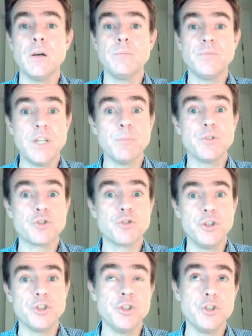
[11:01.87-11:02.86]

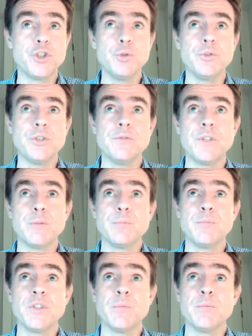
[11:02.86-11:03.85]
demonstration, intuitive
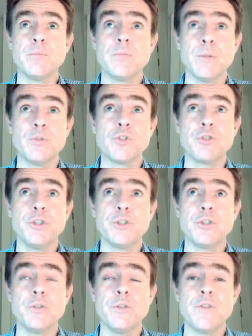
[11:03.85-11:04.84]
demonstration of